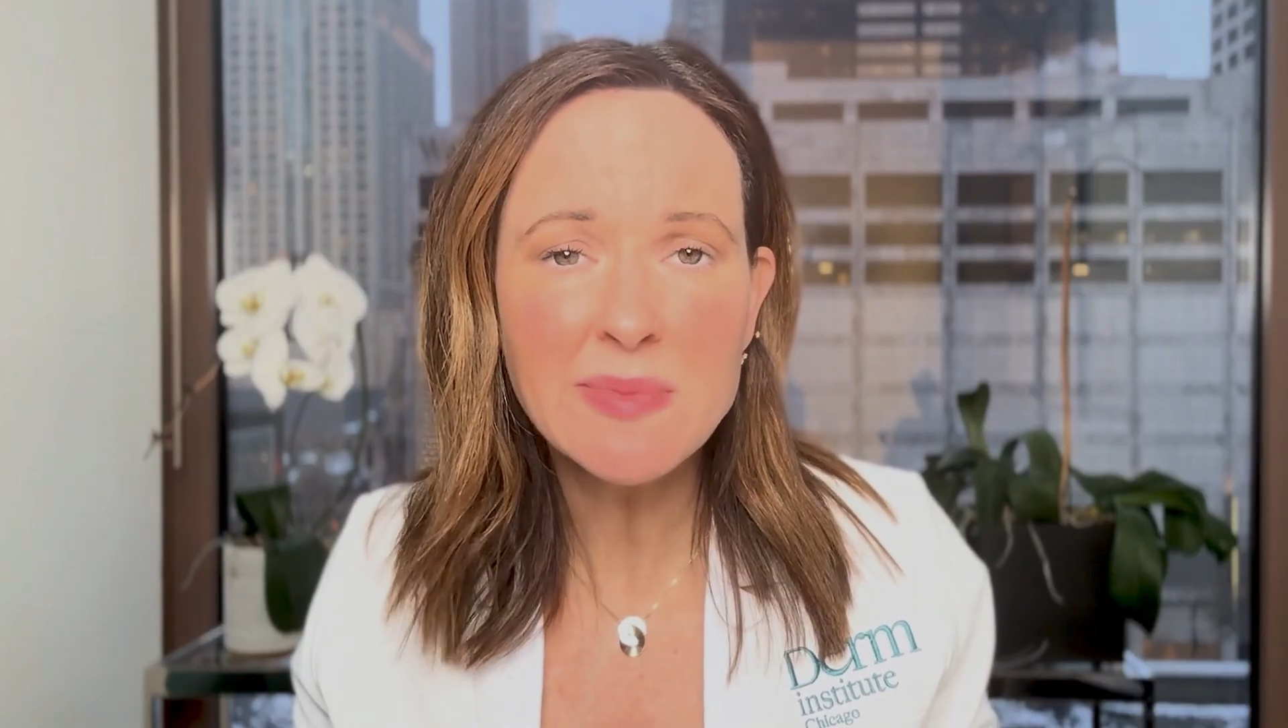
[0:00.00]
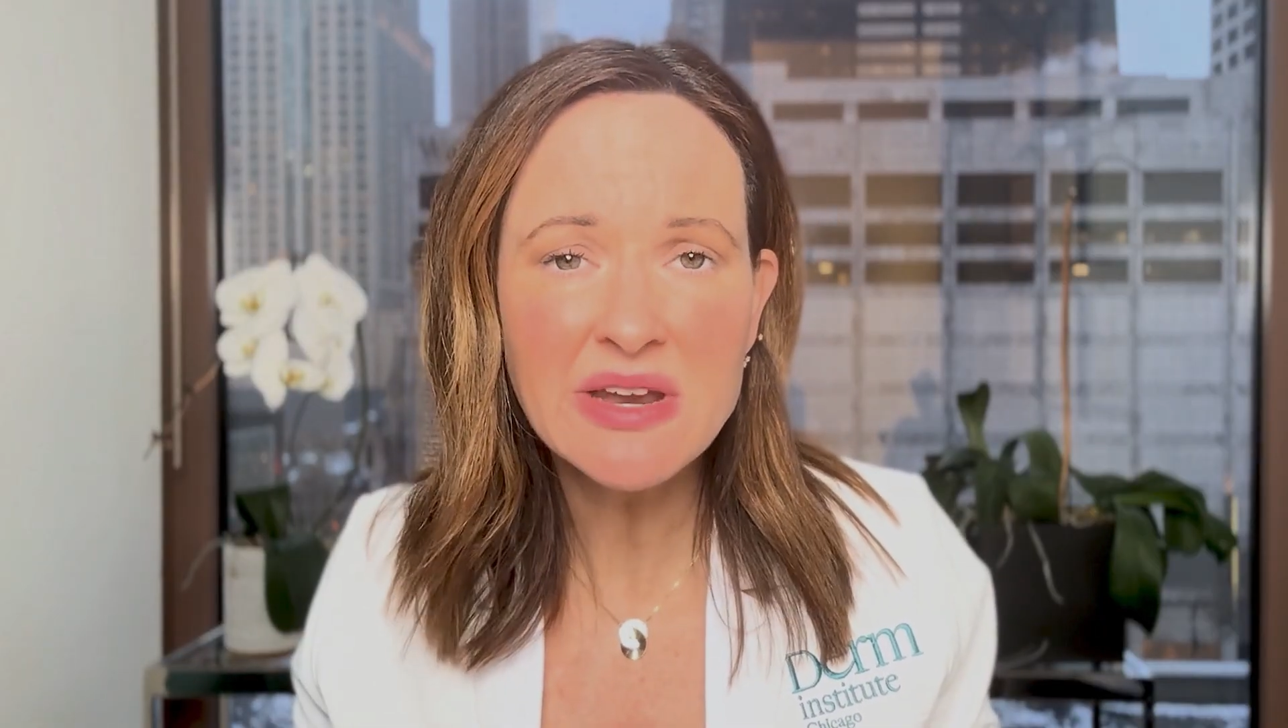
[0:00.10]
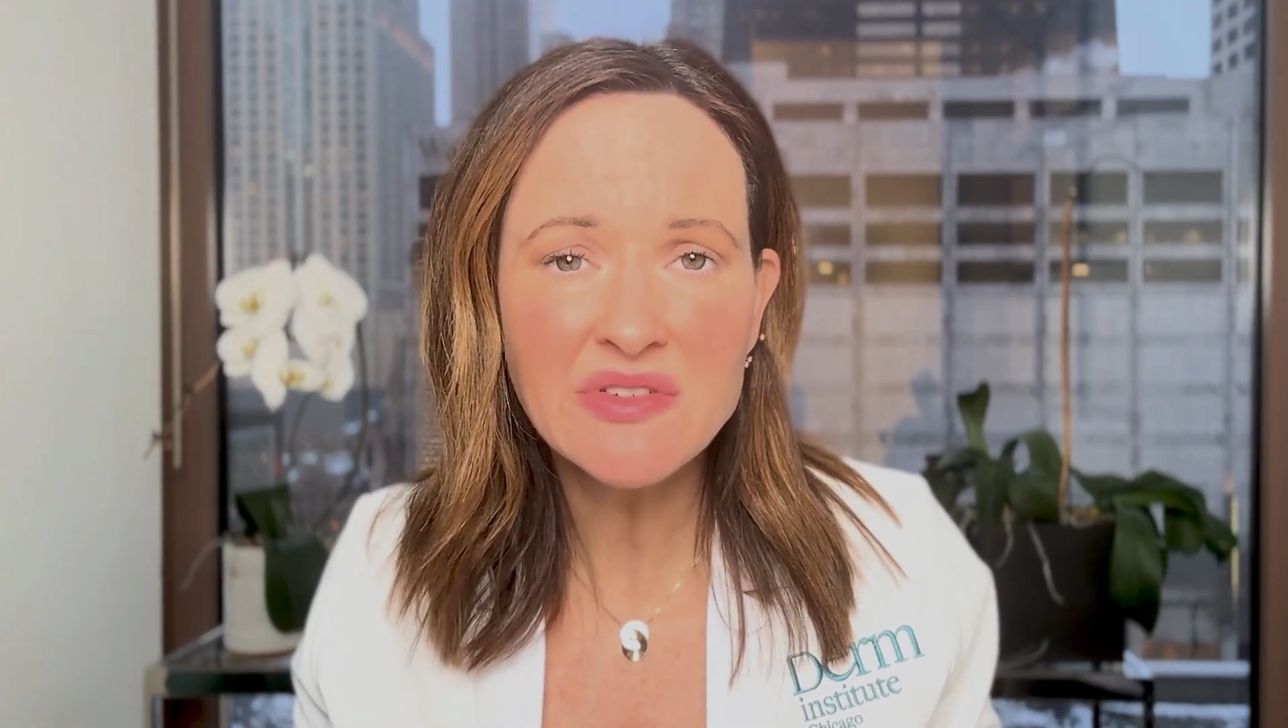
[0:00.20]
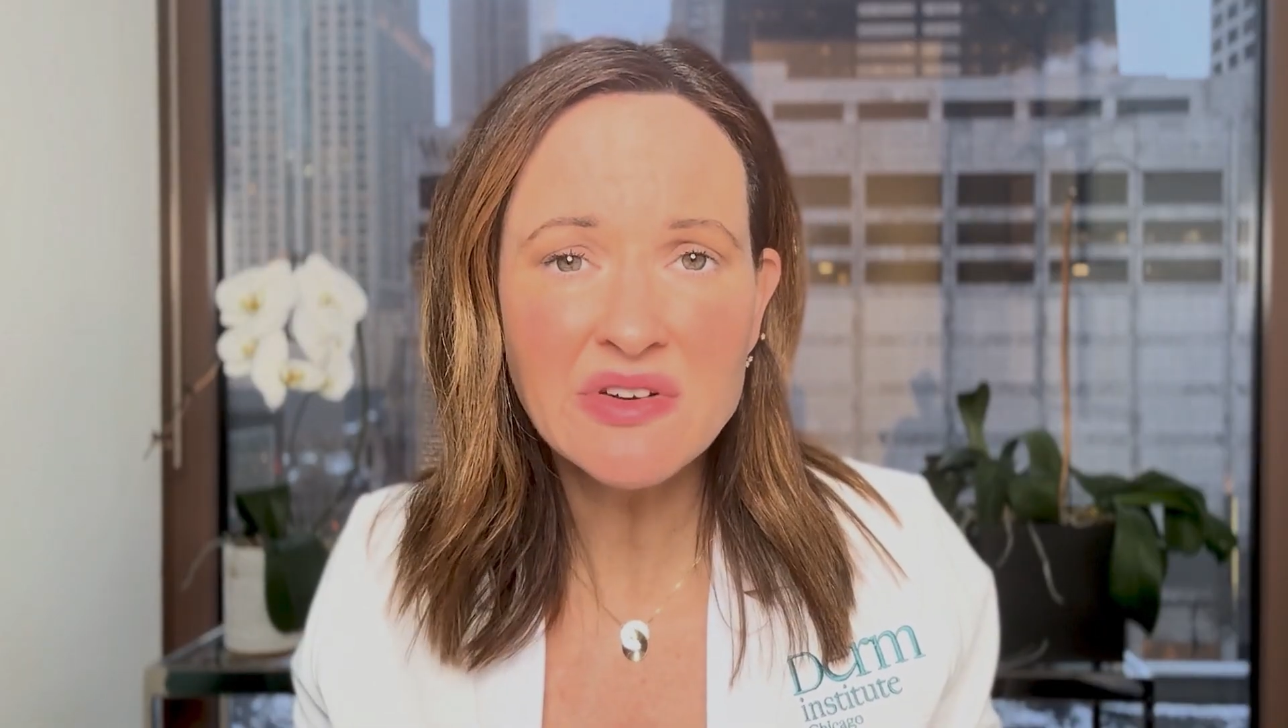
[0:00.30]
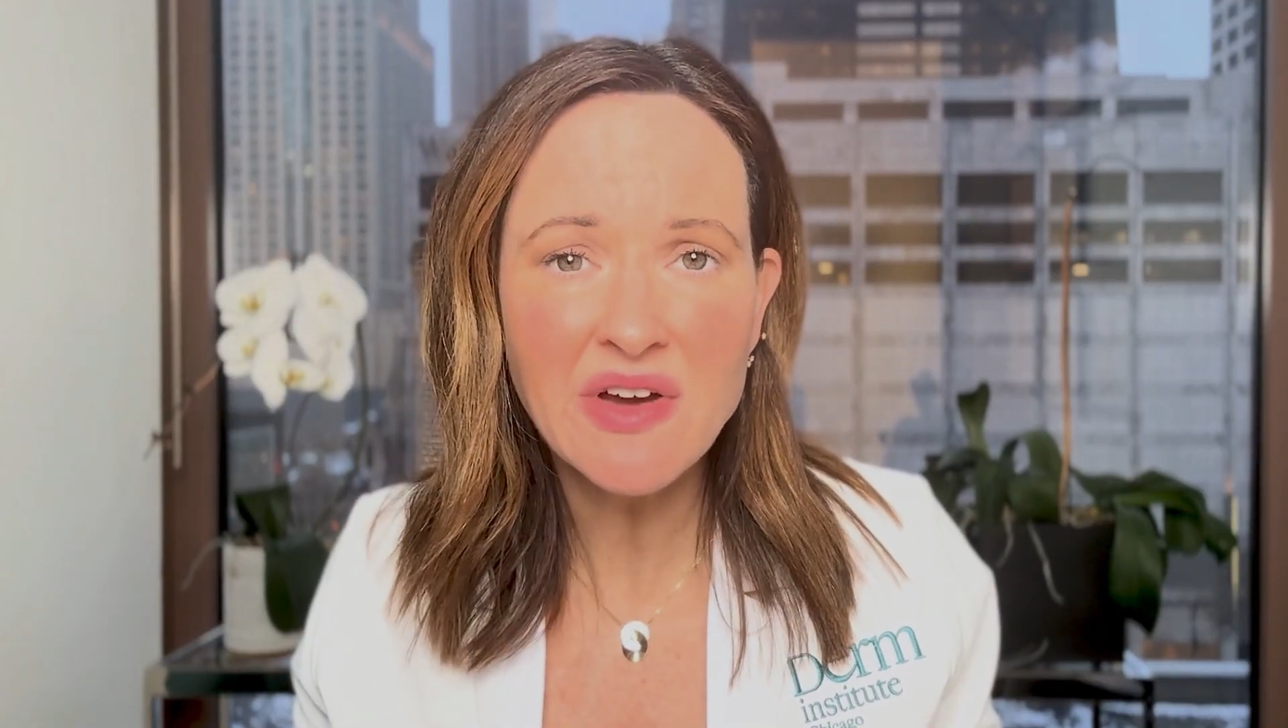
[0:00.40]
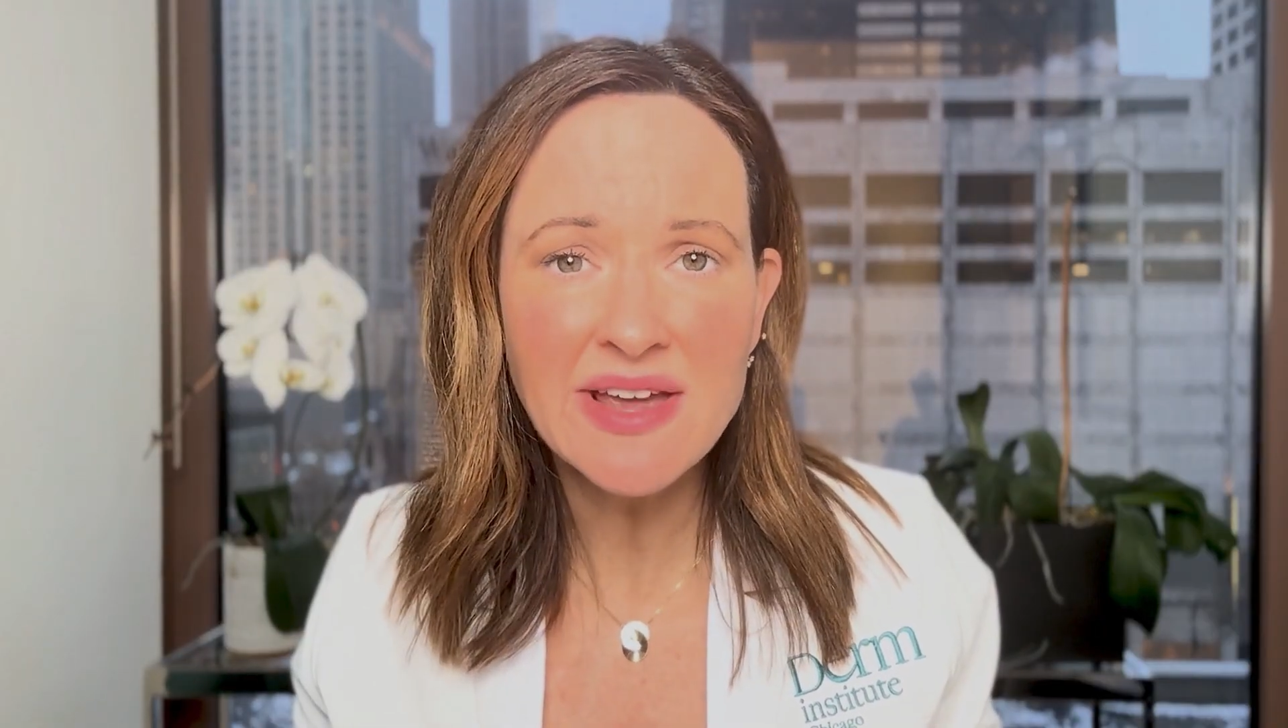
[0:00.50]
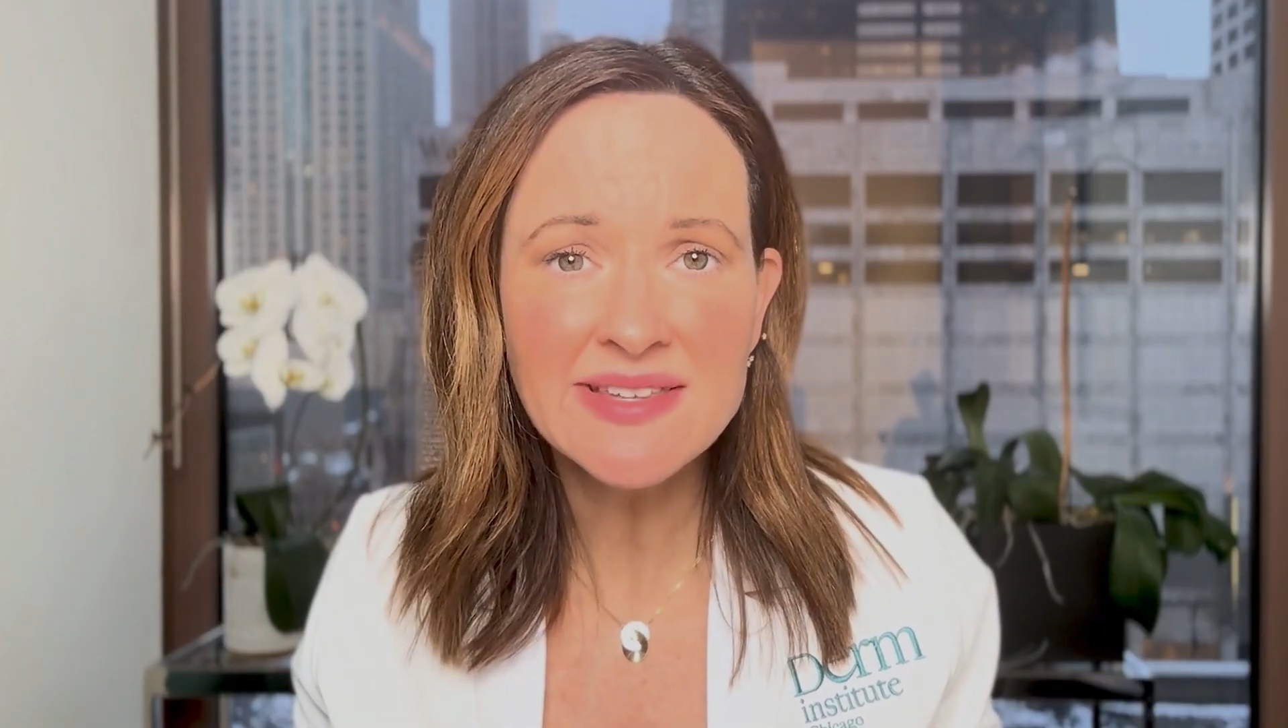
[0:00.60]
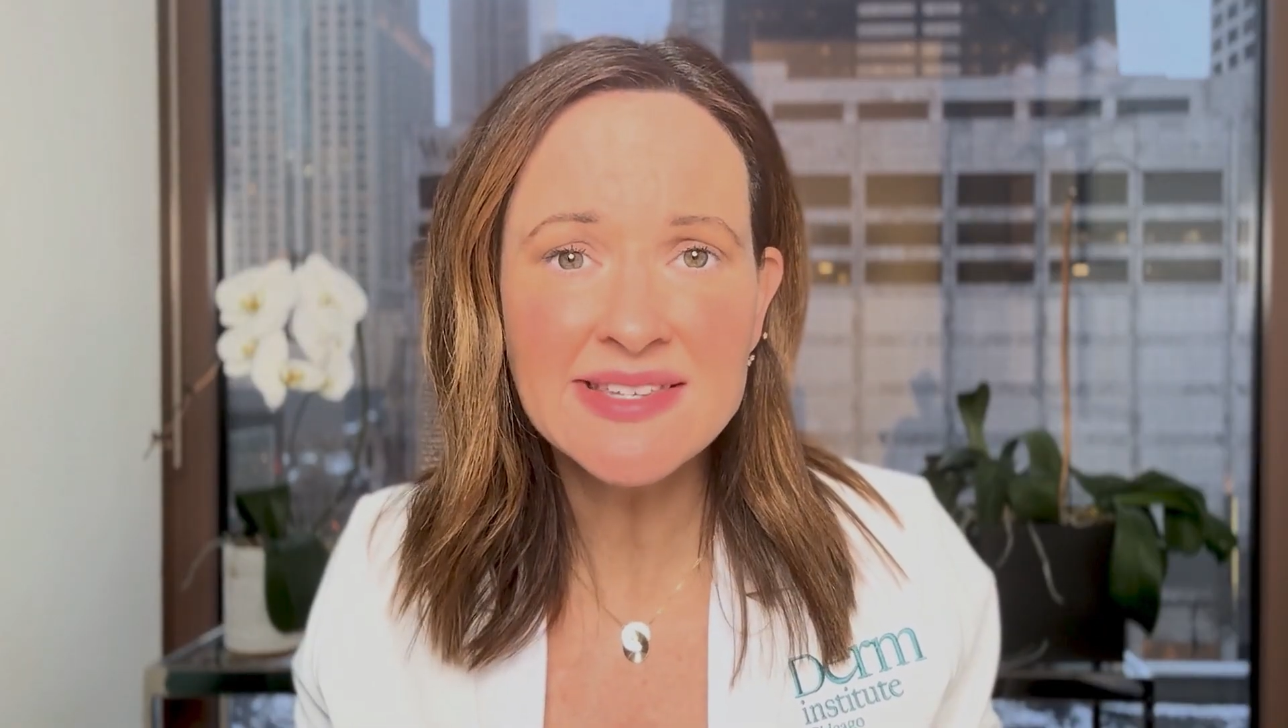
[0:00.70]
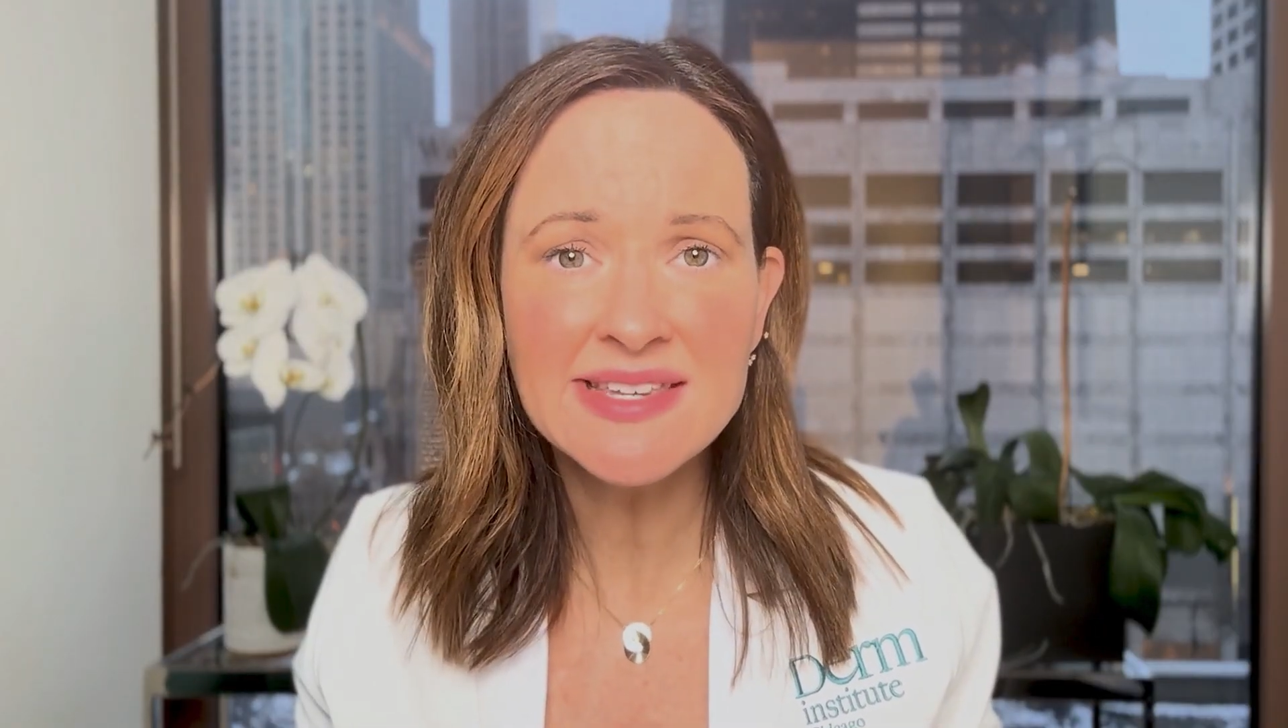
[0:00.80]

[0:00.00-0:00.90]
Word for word: bit of advice,